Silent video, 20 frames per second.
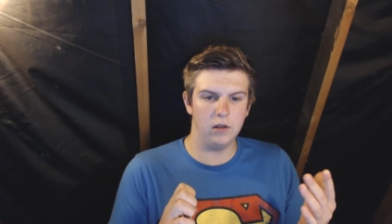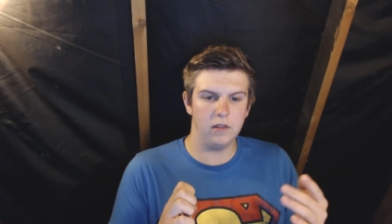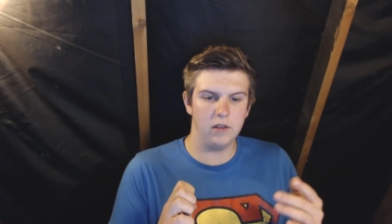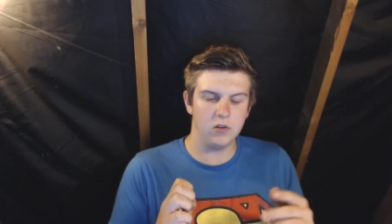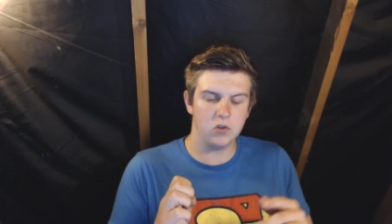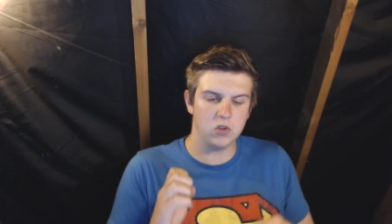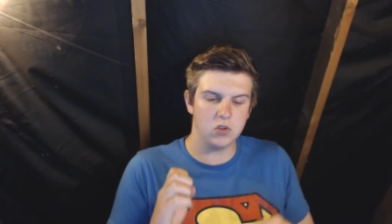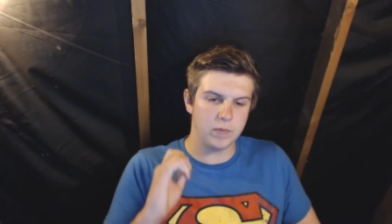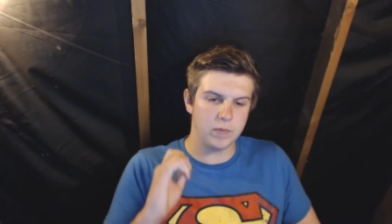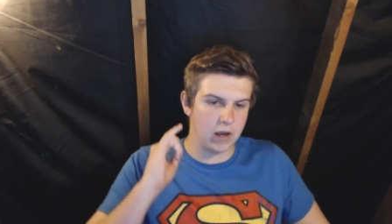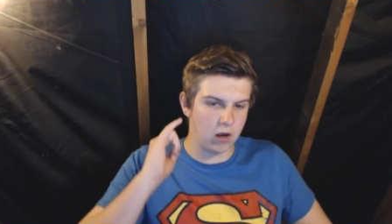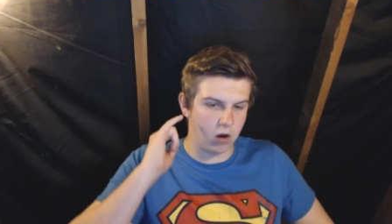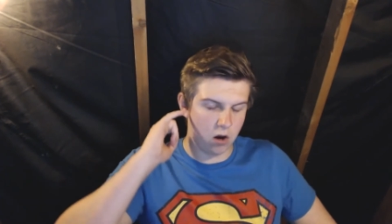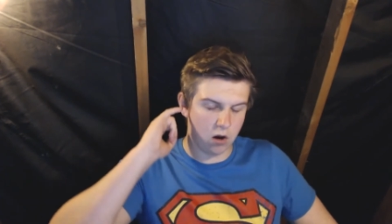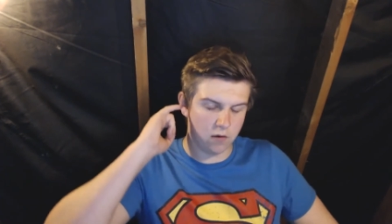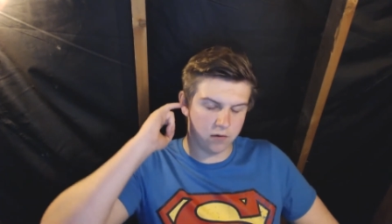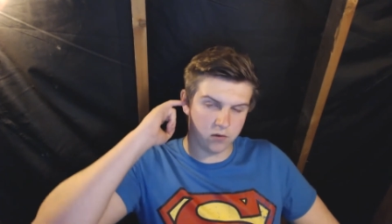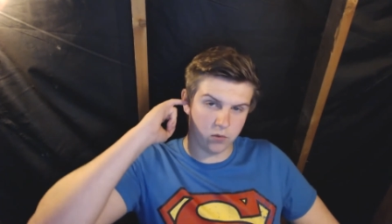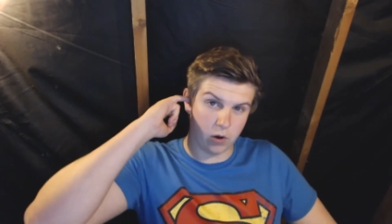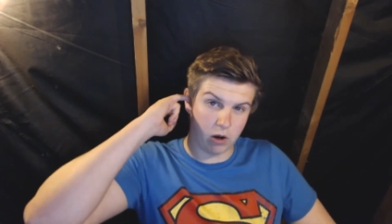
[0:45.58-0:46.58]
This was about
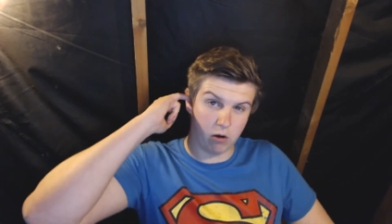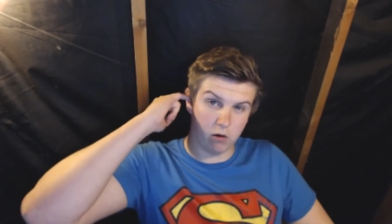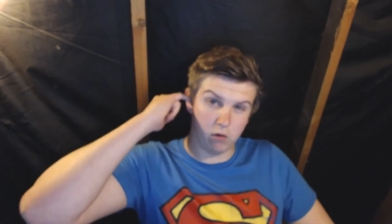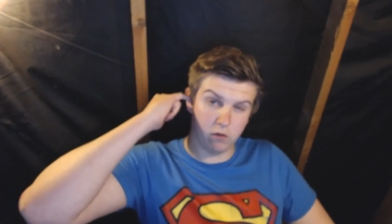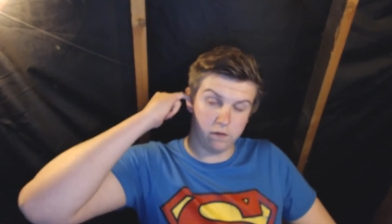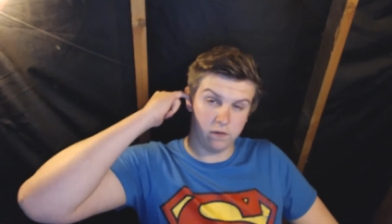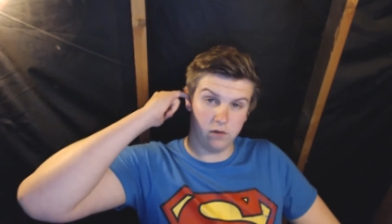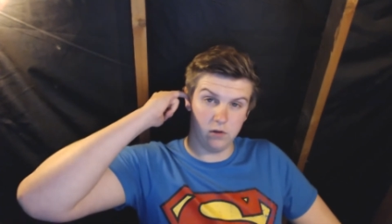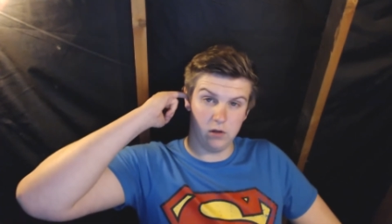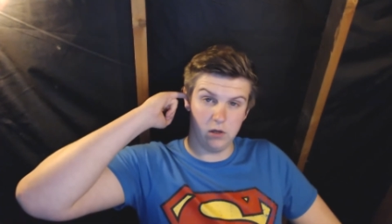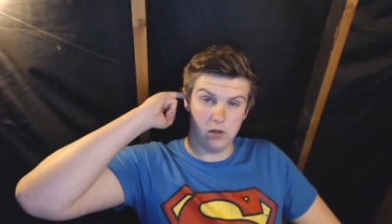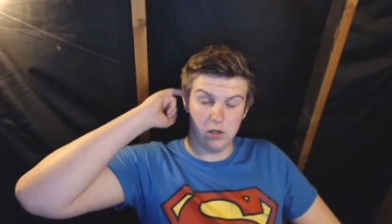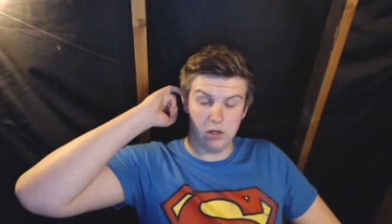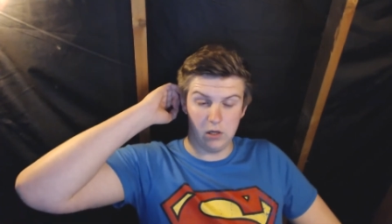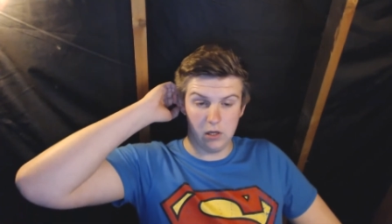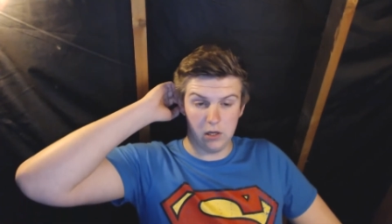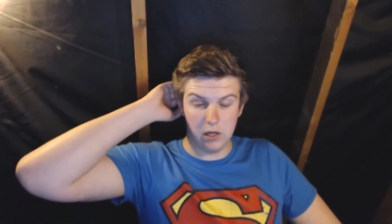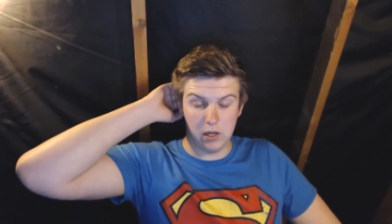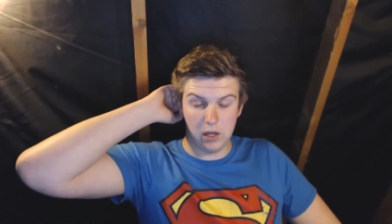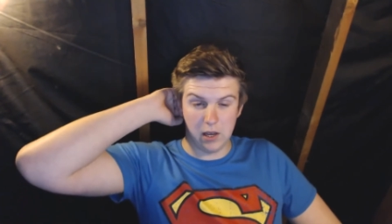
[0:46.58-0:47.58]
12:30,
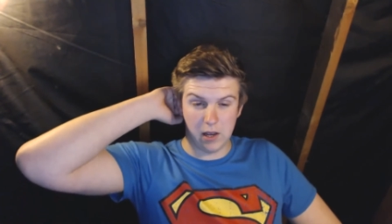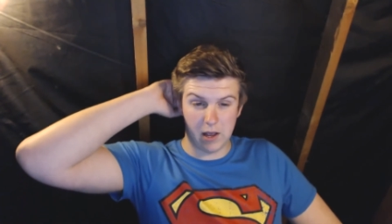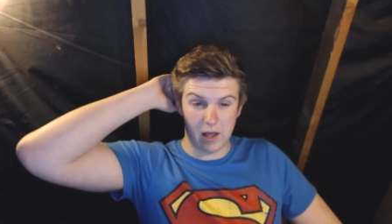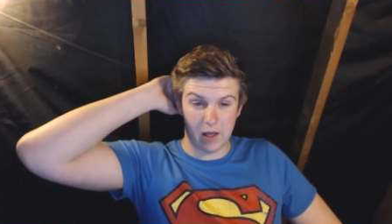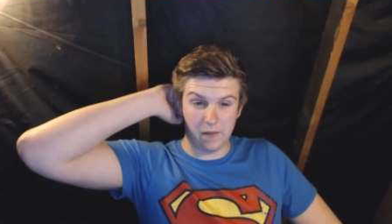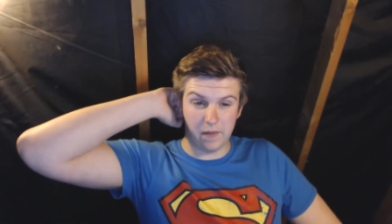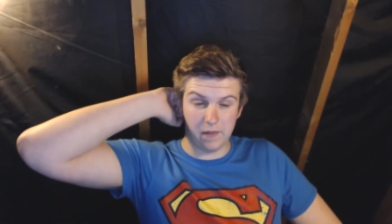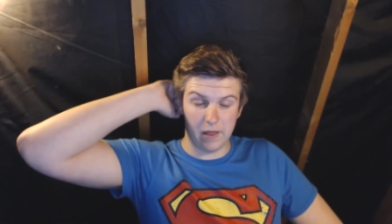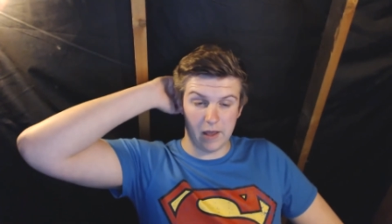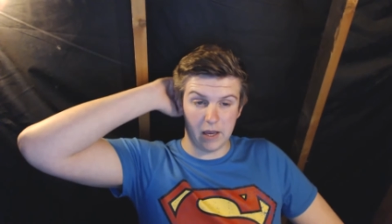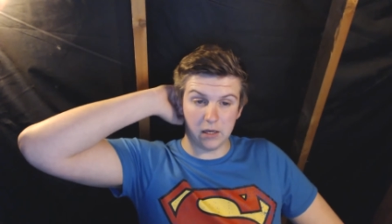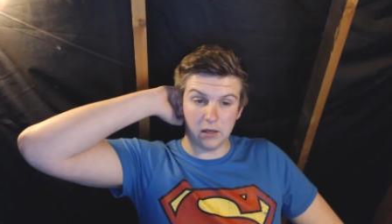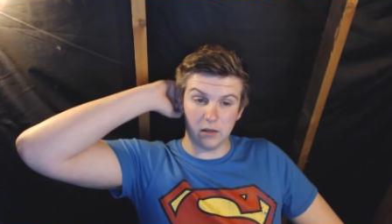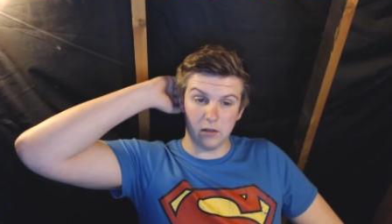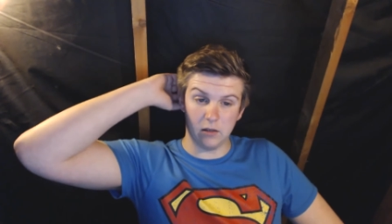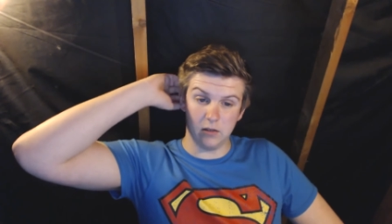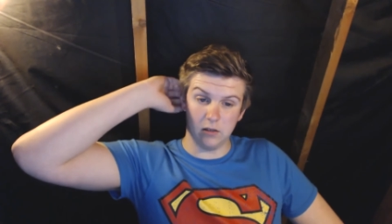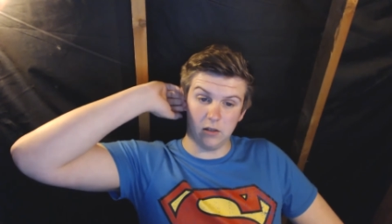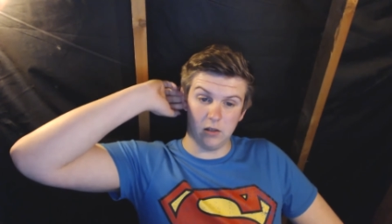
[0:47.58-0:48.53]
and then